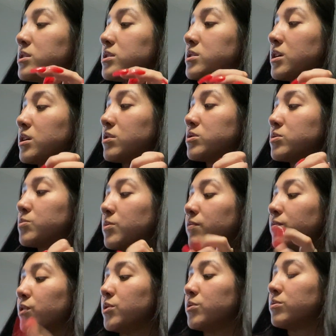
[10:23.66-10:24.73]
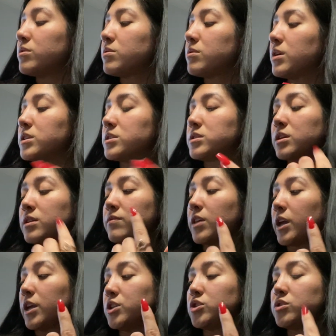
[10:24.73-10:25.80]
cells were viewed instead of the
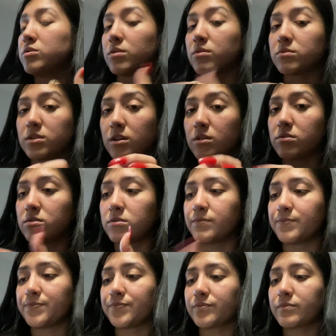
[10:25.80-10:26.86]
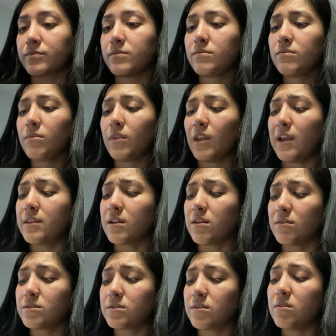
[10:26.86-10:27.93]
H2O cells. And then
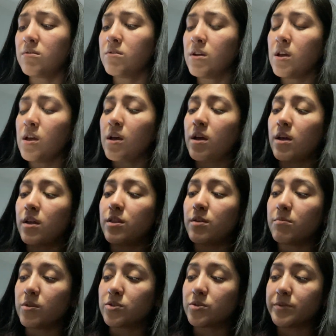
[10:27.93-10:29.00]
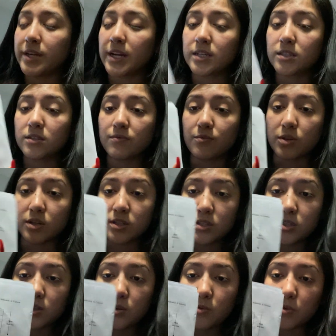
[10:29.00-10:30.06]
also the most reactive
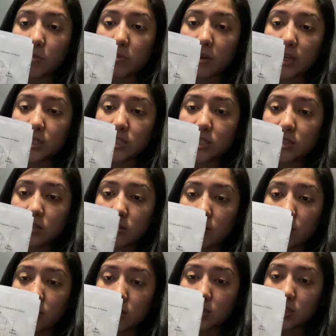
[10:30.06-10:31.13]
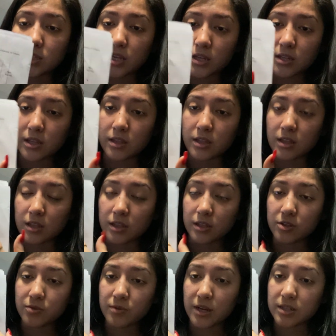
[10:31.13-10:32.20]
ones were placed on this side, and then the
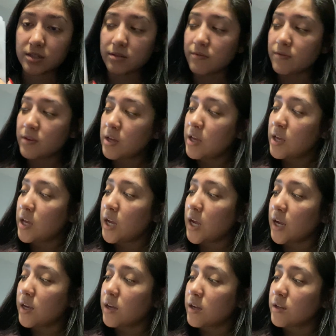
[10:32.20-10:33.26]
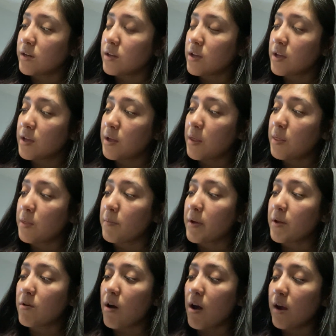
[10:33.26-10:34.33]
least reactive and the
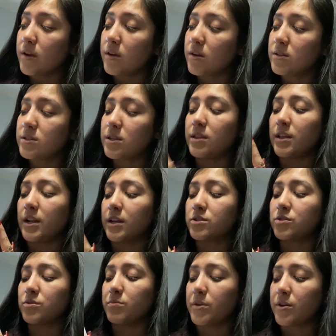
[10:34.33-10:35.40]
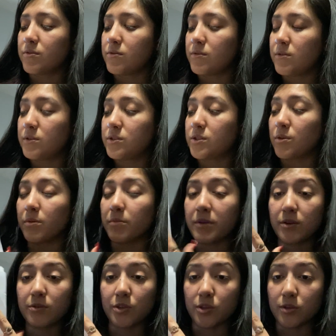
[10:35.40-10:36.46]
metal ions and the actual metal. So the
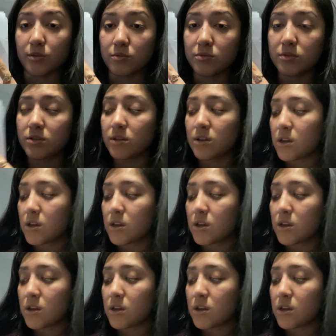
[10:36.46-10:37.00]
metal used